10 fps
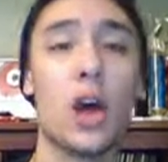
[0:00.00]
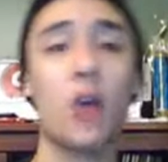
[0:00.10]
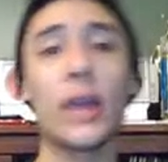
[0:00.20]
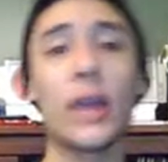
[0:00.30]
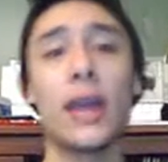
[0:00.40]

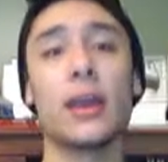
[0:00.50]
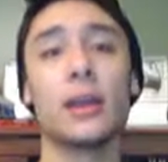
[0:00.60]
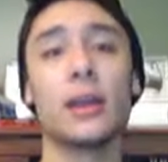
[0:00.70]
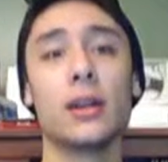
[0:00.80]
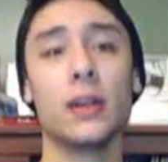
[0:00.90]
Okay,
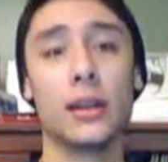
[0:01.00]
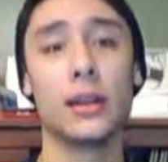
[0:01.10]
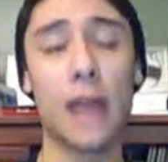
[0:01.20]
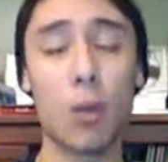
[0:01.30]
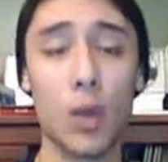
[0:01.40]

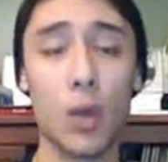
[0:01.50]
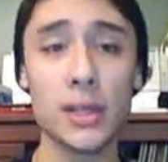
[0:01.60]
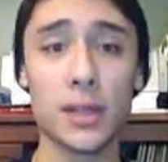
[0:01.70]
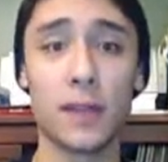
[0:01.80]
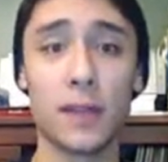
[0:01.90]
that
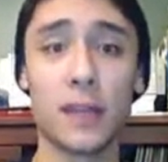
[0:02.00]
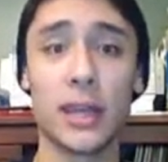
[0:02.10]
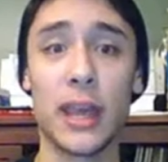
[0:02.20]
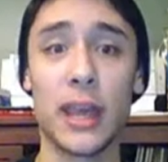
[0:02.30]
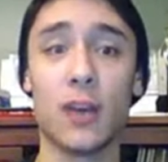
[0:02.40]
was enough to
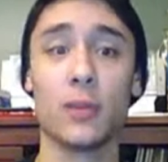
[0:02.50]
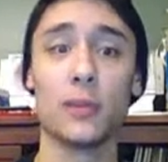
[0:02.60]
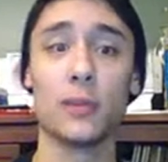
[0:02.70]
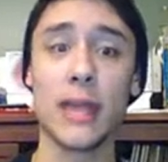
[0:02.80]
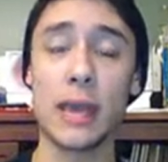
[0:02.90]
KO
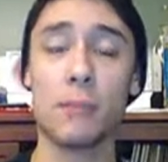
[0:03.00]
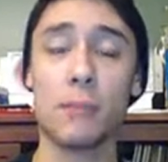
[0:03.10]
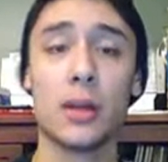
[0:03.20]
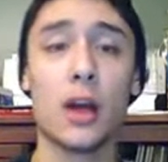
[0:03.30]
him. Damn.